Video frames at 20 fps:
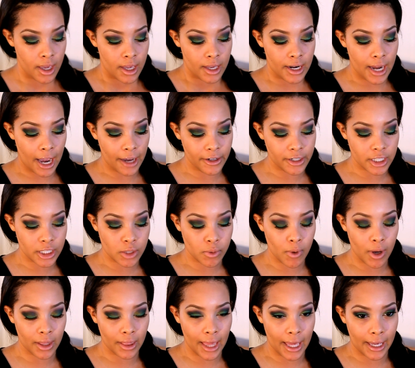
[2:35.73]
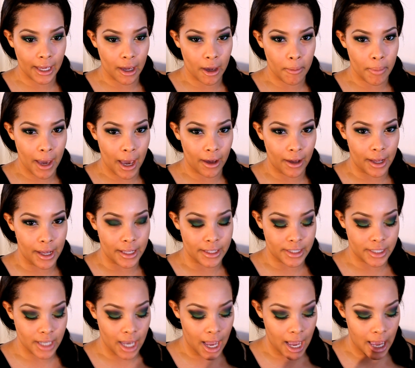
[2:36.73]
Now you just want like about a
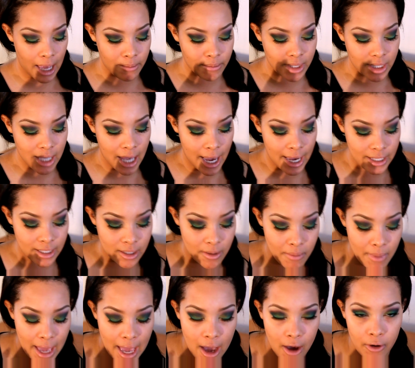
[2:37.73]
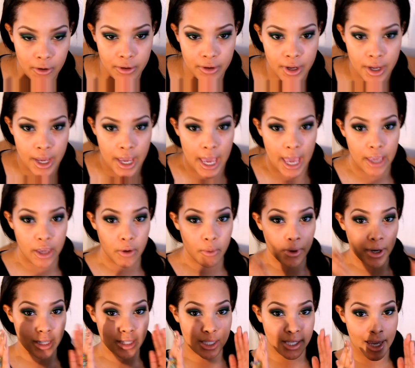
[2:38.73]
dime sized amount, and you
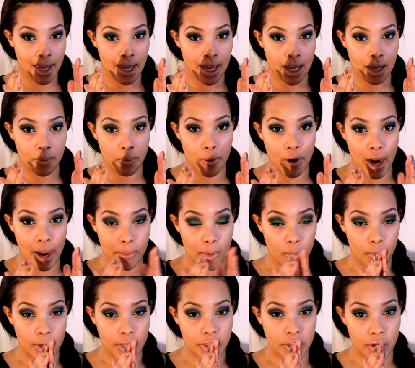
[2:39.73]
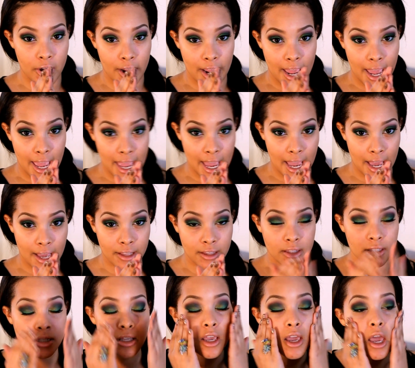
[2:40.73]
want to take primer with your
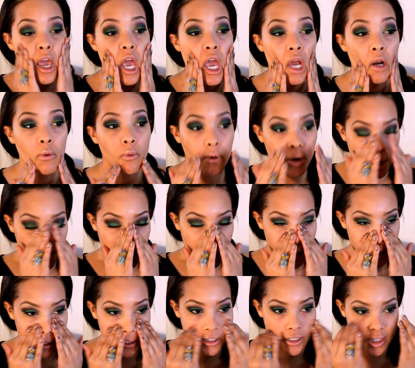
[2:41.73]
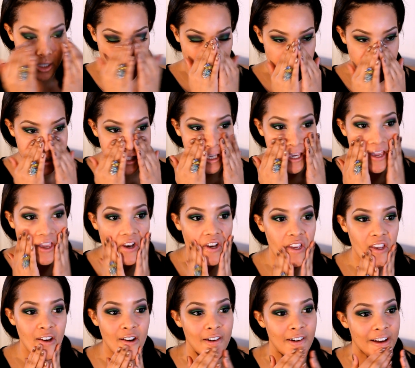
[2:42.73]
hands and work it into the skin.
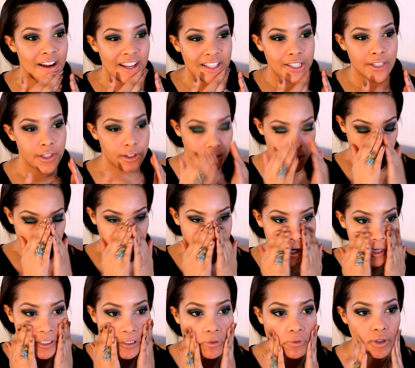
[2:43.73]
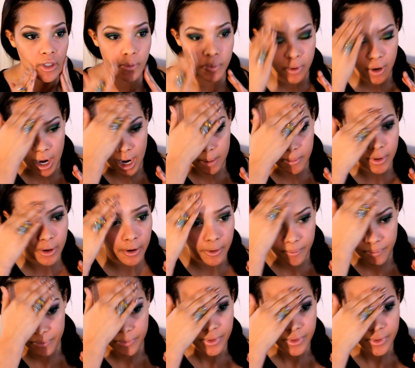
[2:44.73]
You don't have to use a brush with primer.